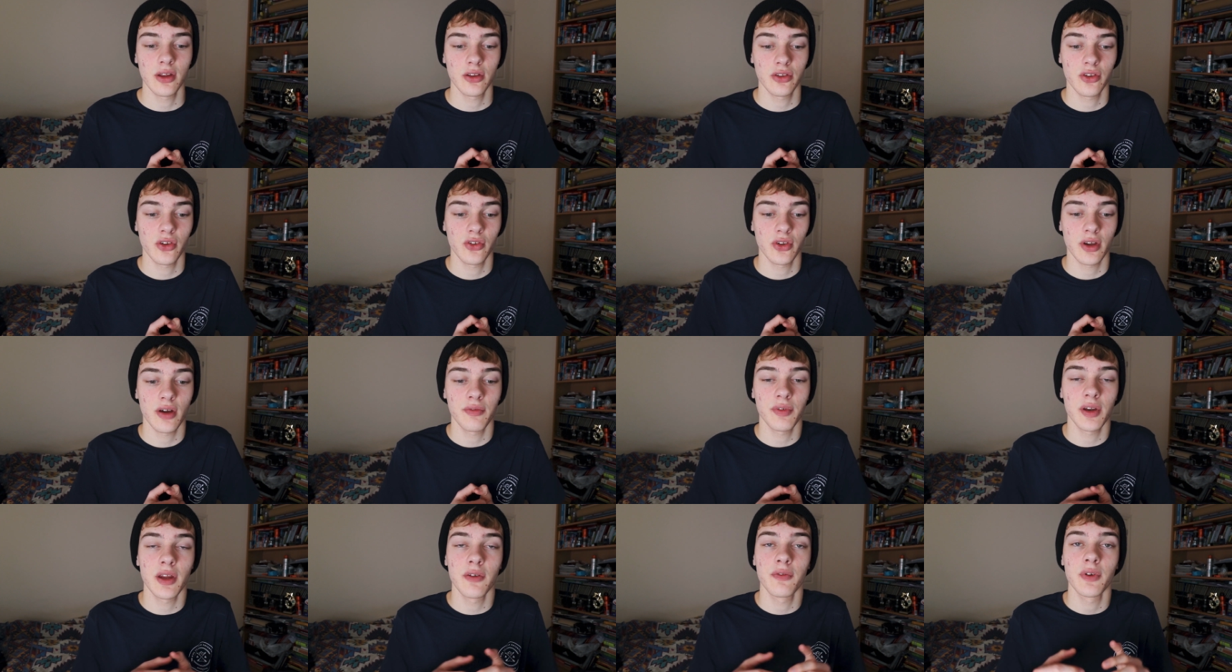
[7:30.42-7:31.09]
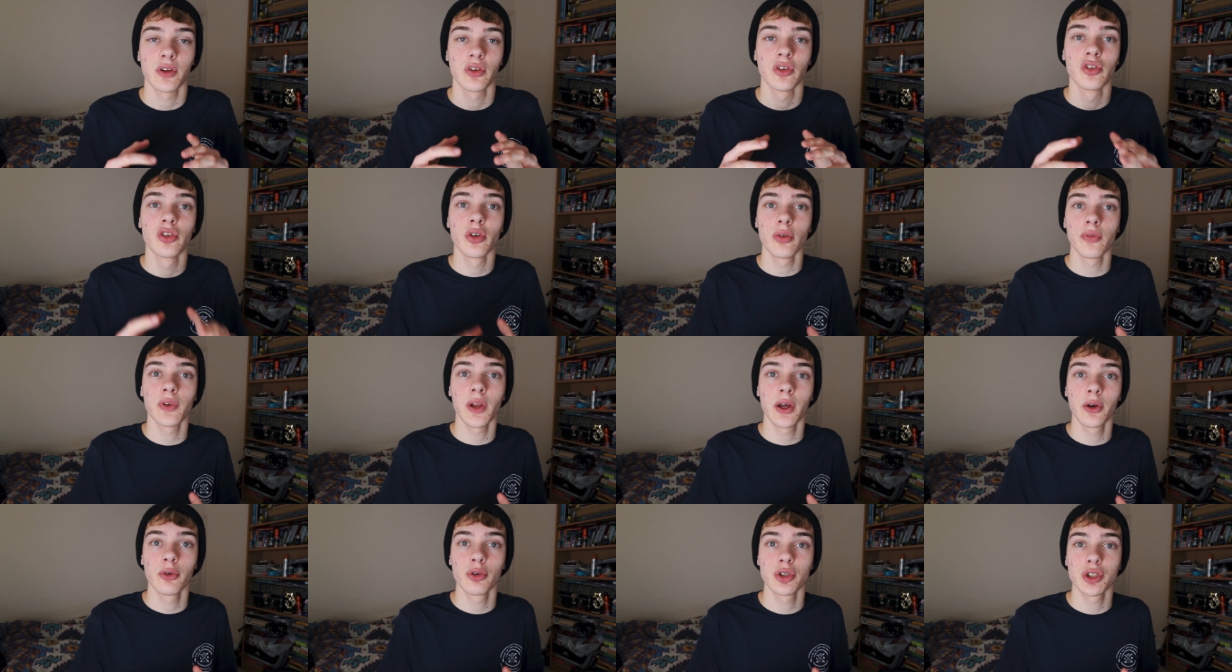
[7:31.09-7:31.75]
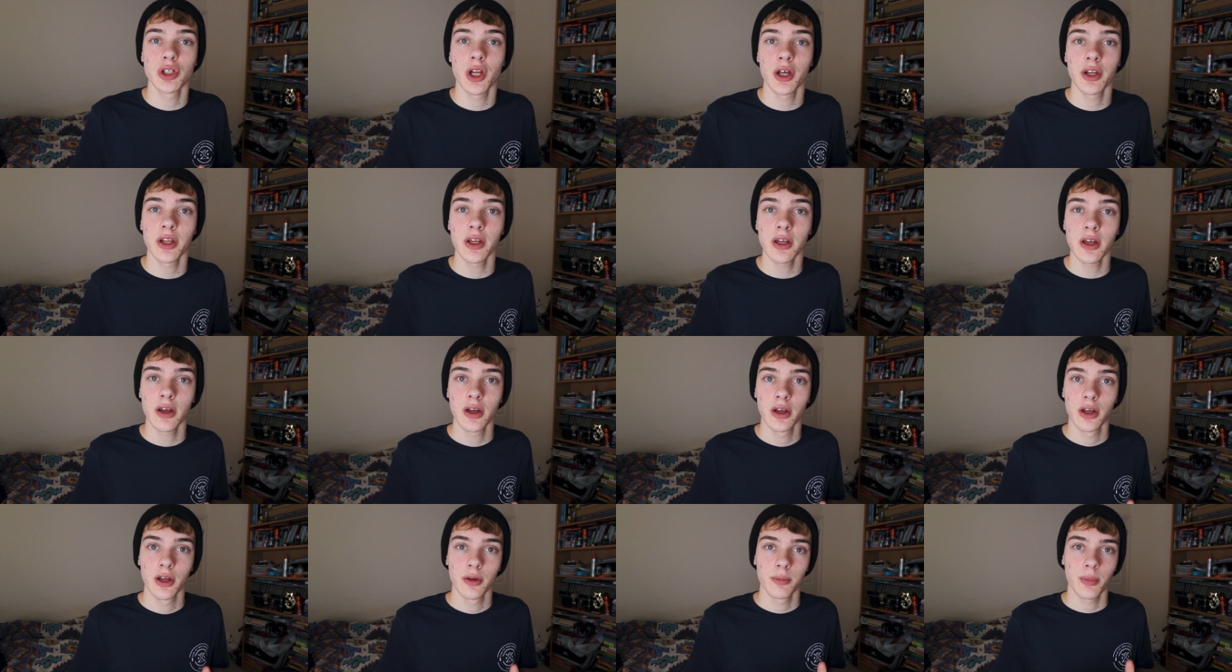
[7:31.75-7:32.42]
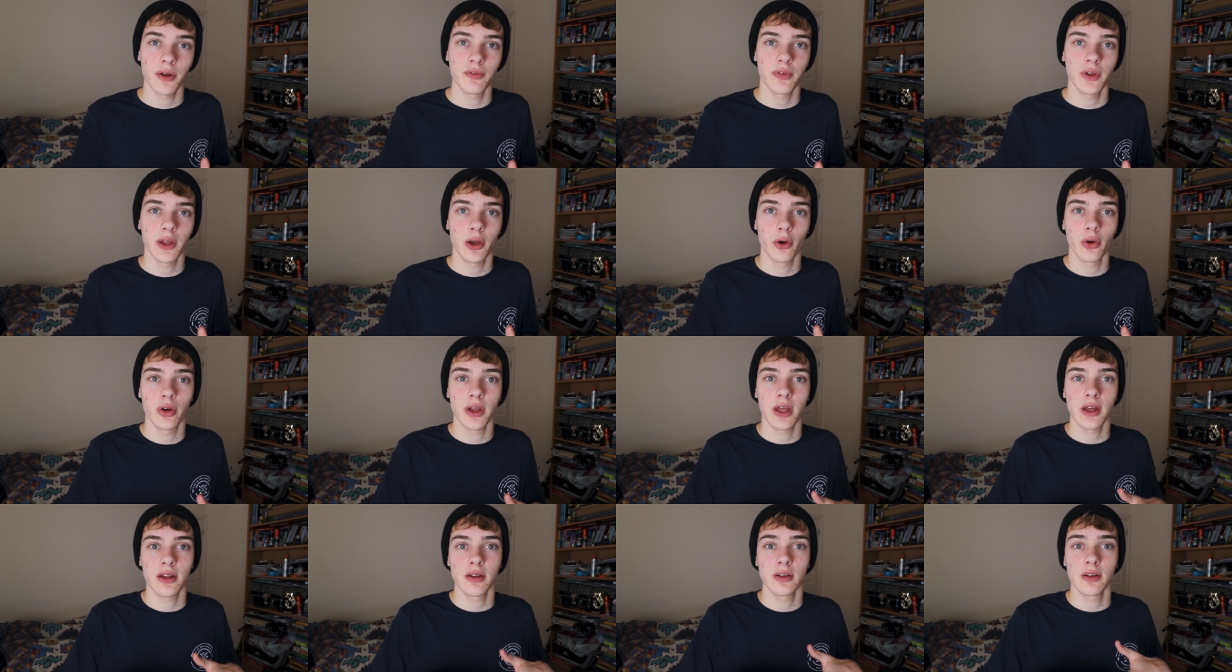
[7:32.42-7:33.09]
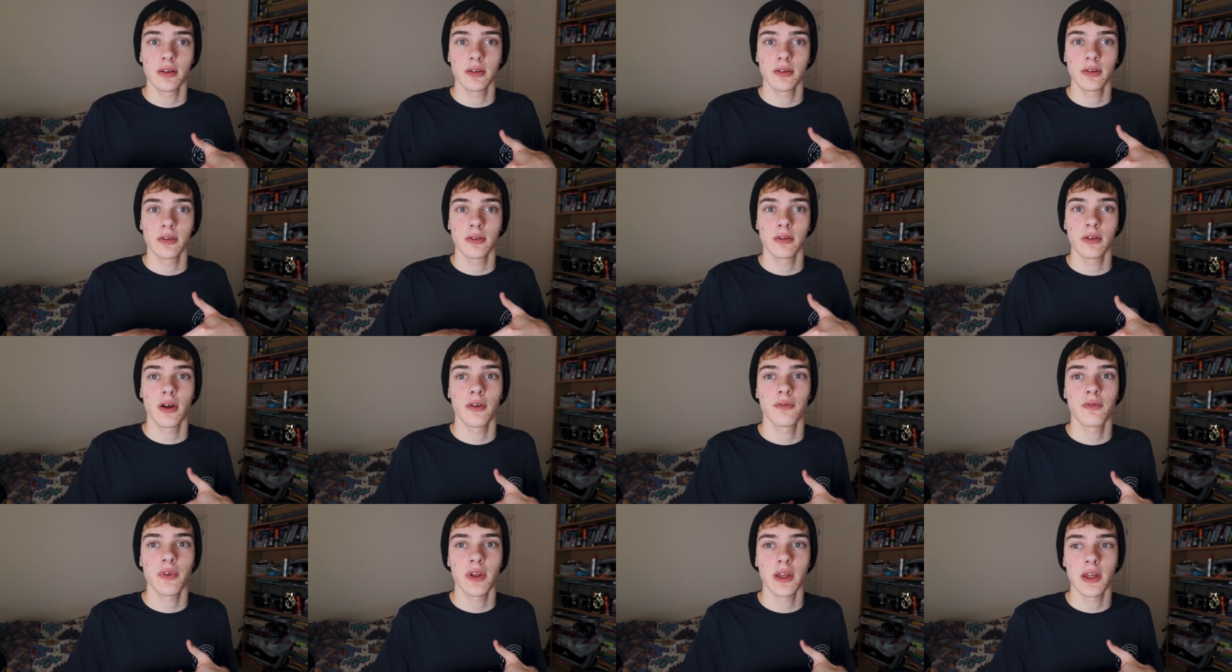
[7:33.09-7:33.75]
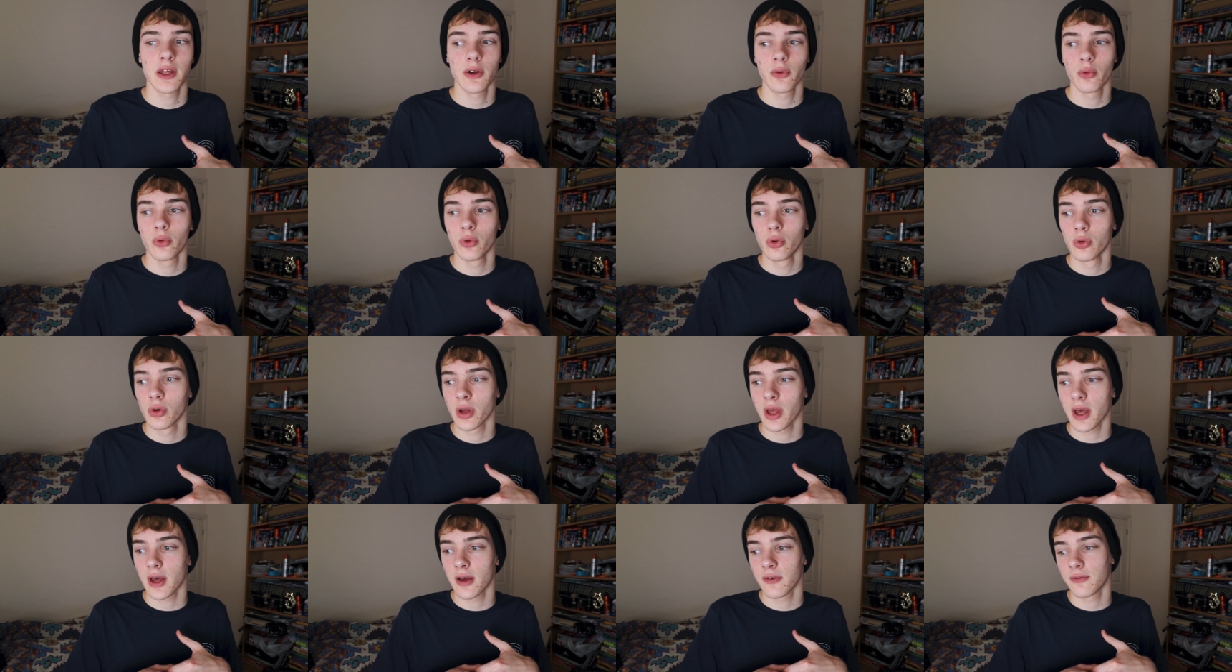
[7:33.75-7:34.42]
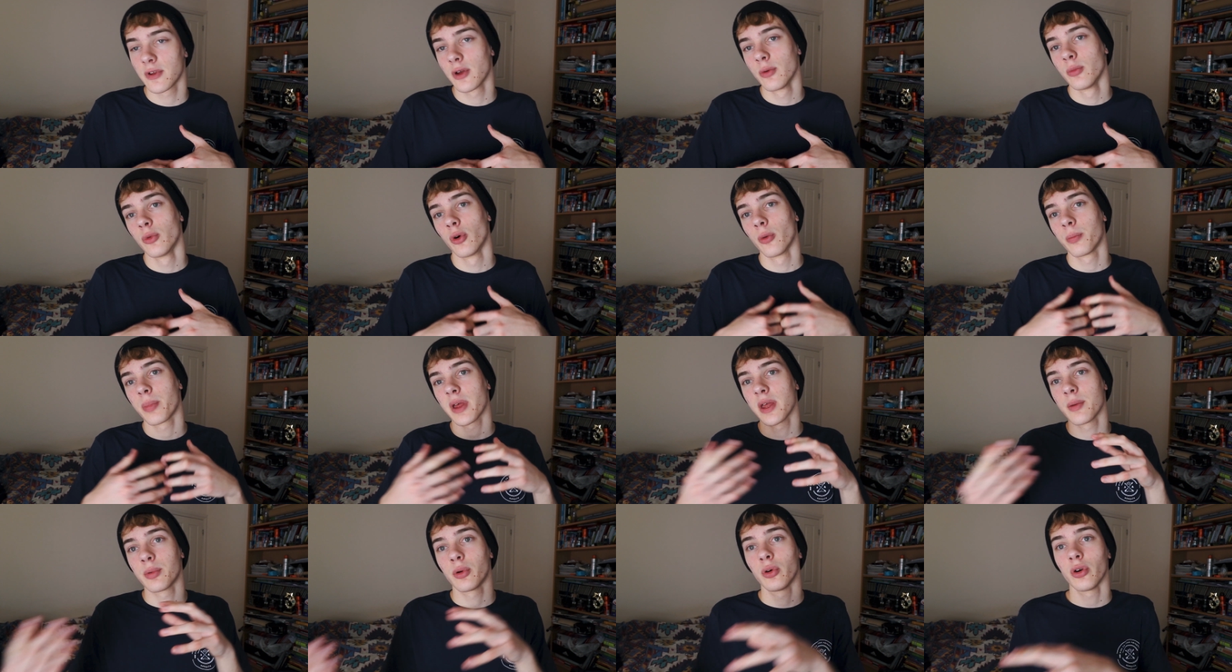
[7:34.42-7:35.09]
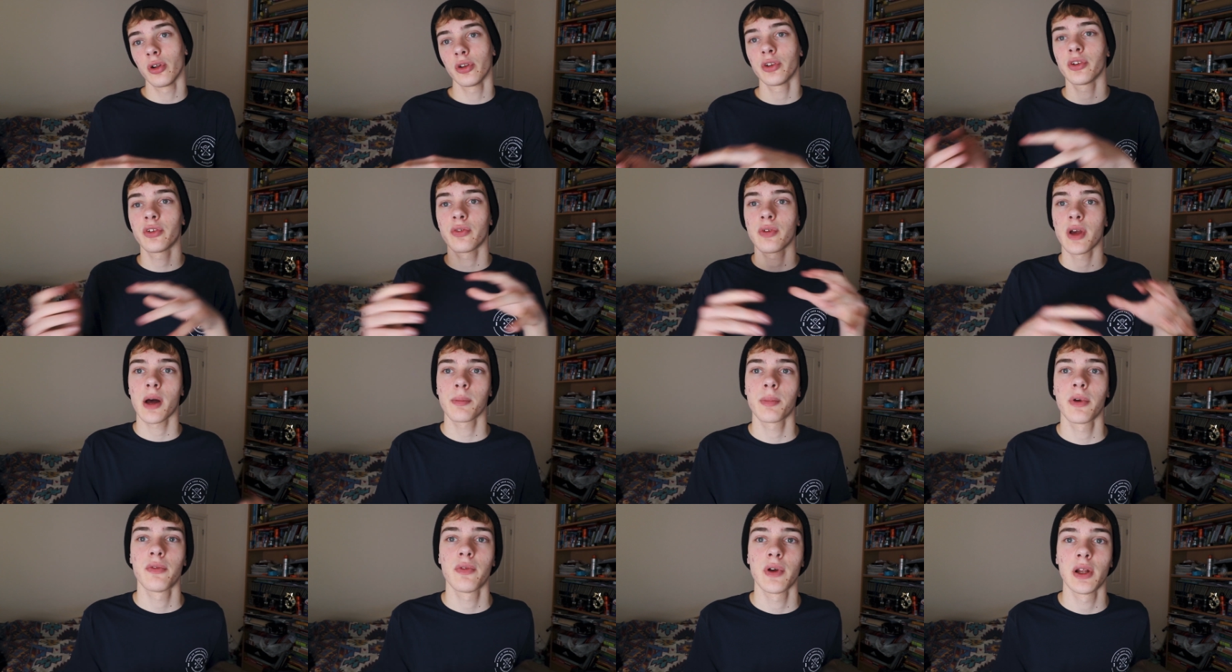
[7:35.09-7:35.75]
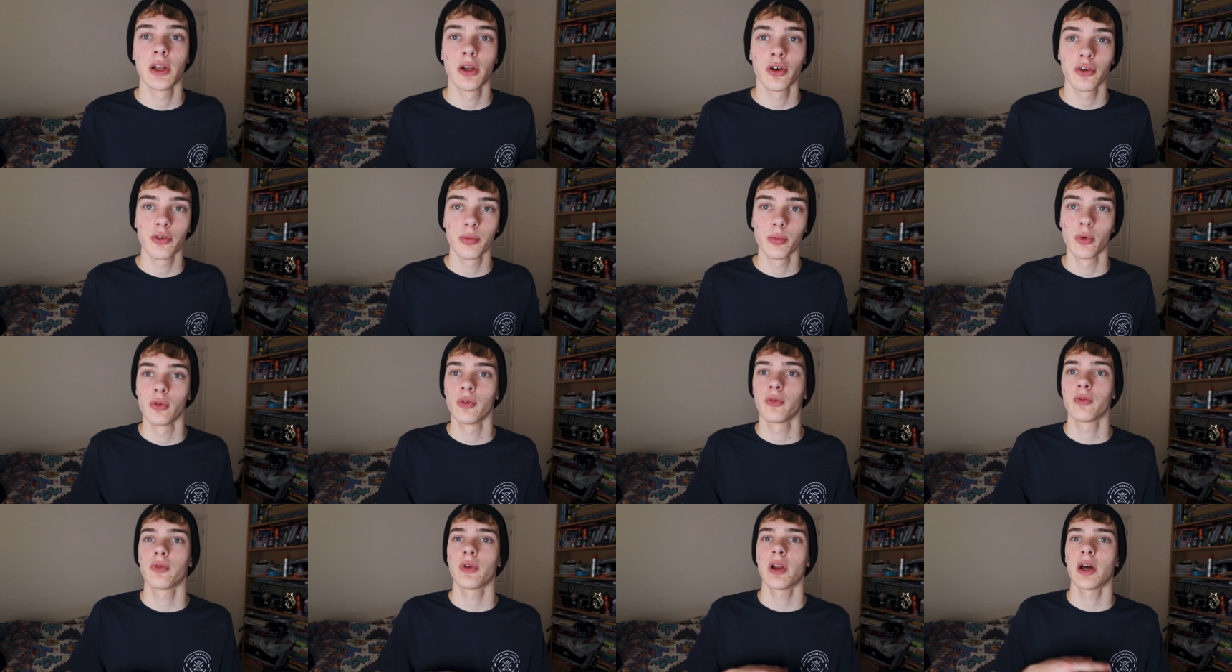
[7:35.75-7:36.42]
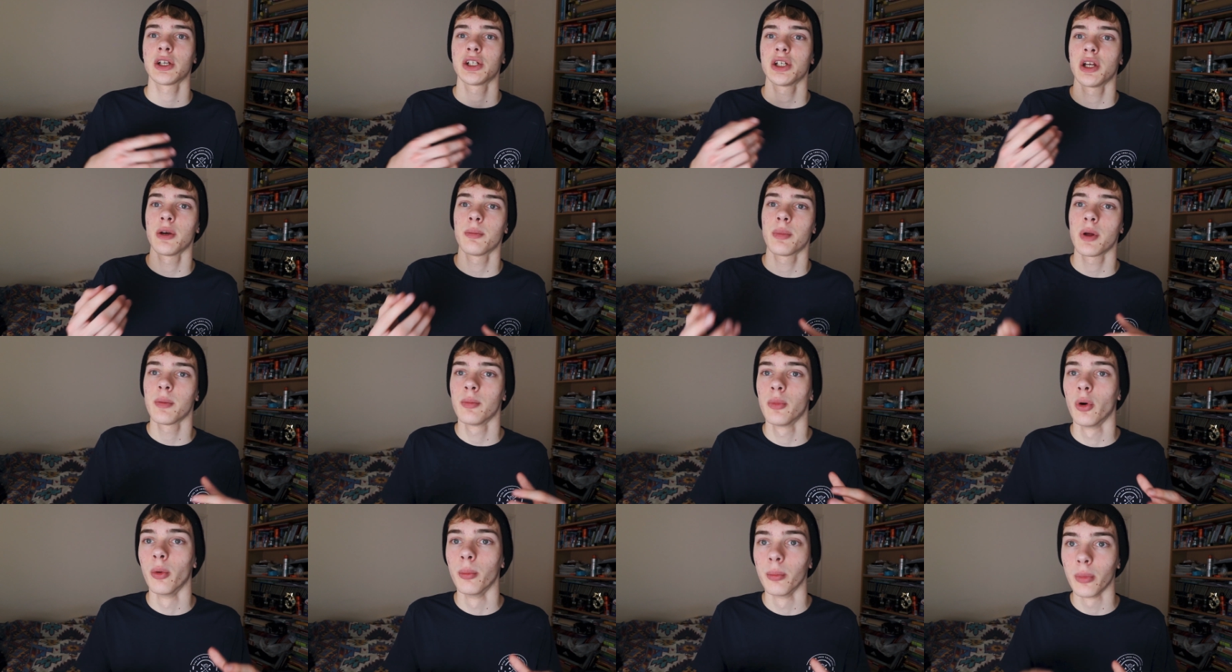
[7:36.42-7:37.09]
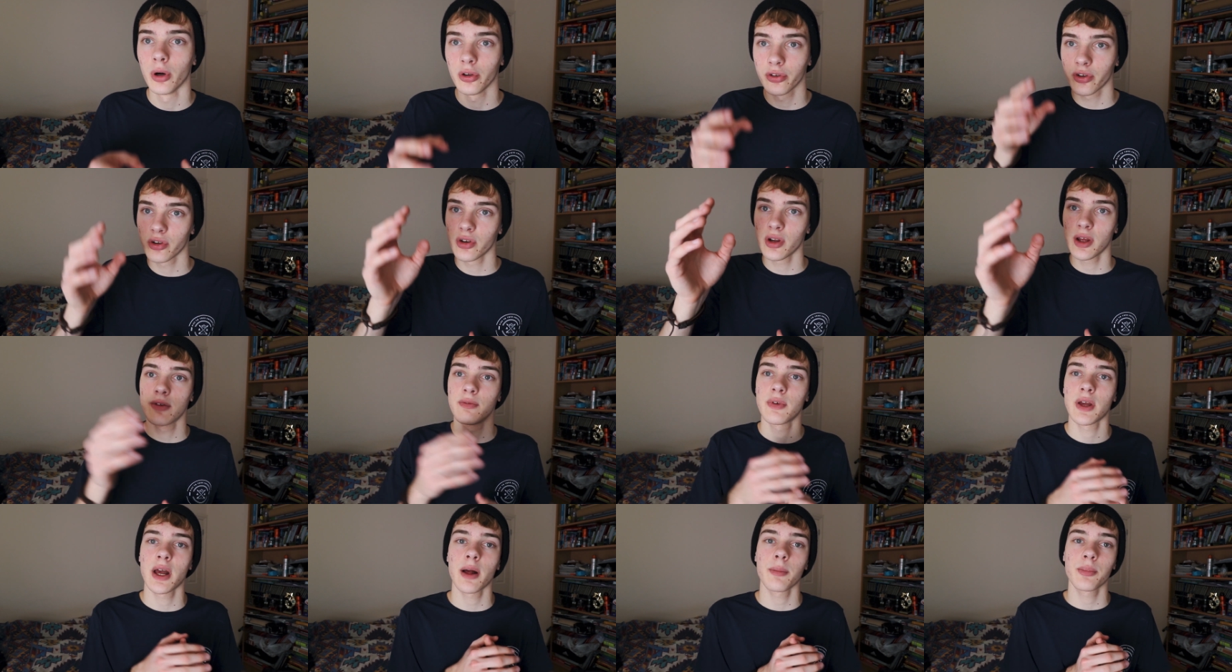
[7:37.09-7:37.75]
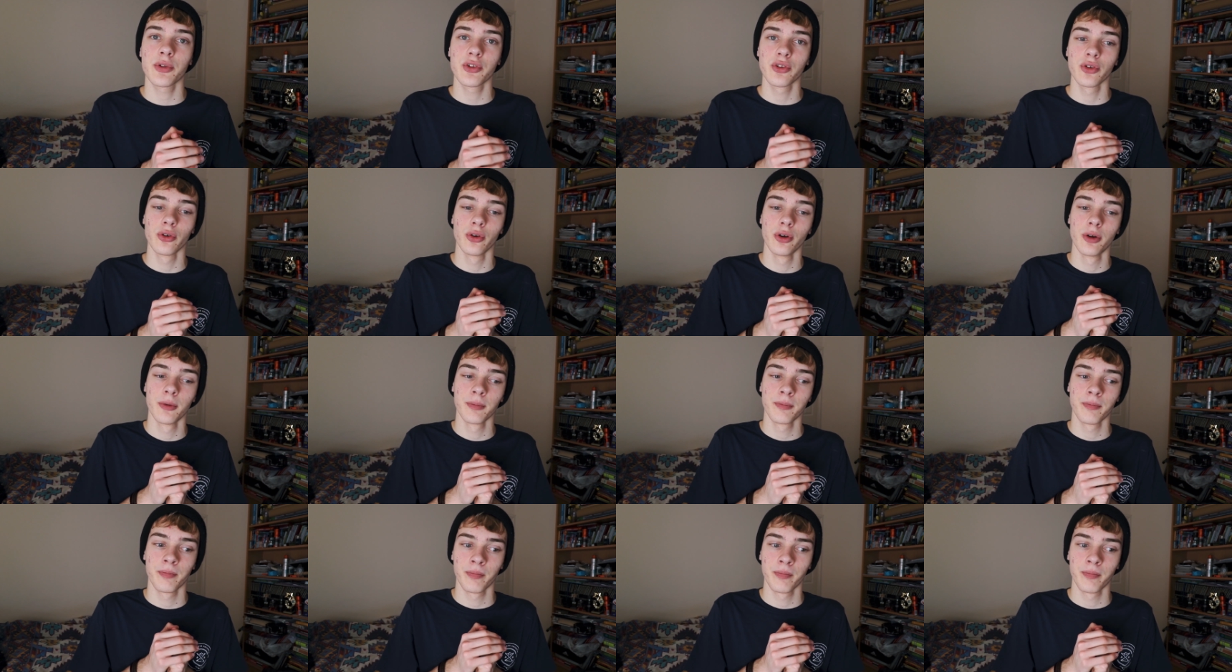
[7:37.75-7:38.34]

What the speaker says: doesn't have anything to do with language learning, but I think it will get a few more people onto the app if it looks more flashy, a bit more modern in the App Store.